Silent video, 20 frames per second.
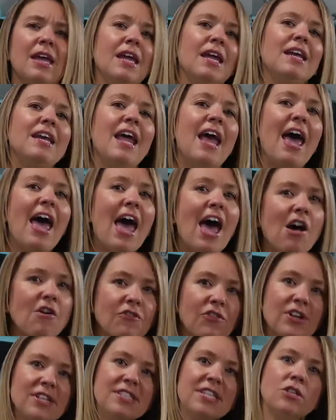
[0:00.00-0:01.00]
In
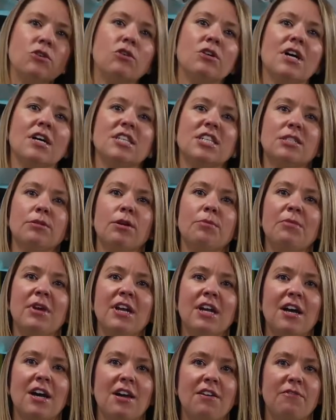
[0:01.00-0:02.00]
every single customer
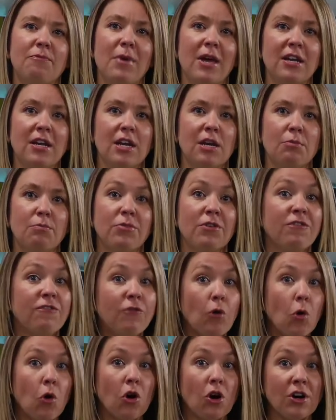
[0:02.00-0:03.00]
meeting I have been in
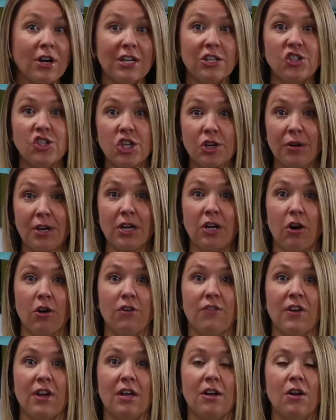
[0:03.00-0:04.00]
before and during
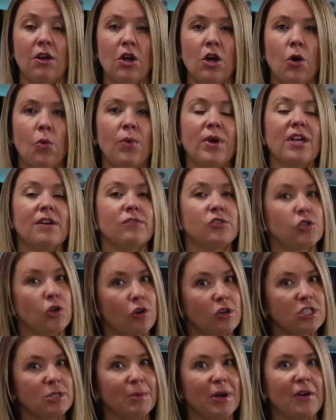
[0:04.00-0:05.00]
COVID, we have
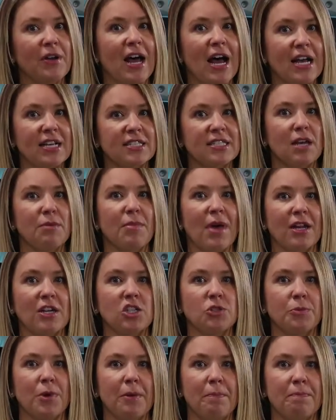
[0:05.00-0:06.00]
talked about asset
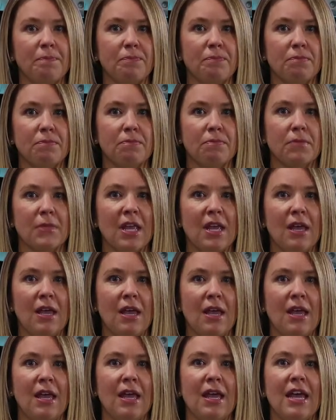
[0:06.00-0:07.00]
management
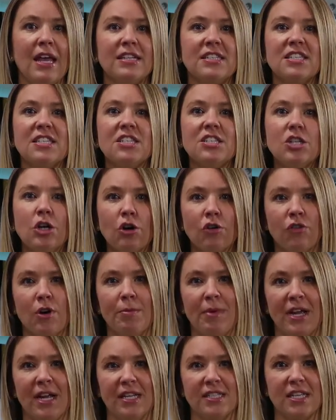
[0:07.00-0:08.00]
it still
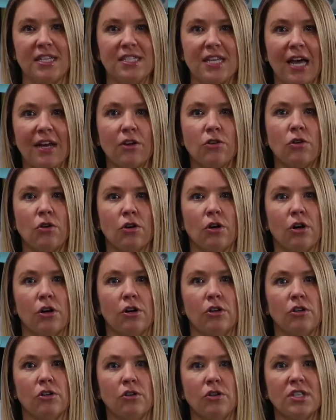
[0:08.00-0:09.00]
remains a technical
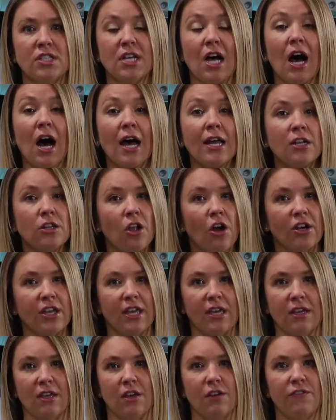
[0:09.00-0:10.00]
hurdle to
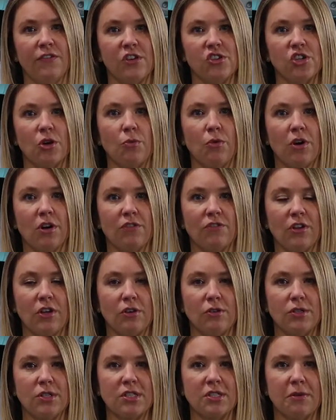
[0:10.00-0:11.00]
unlocking efficient
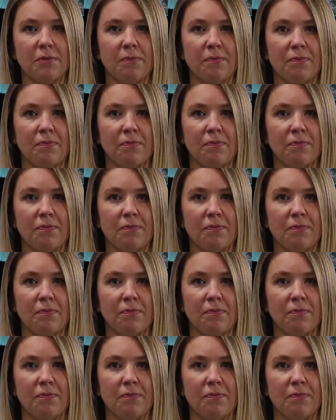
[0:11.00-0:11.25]
workflows.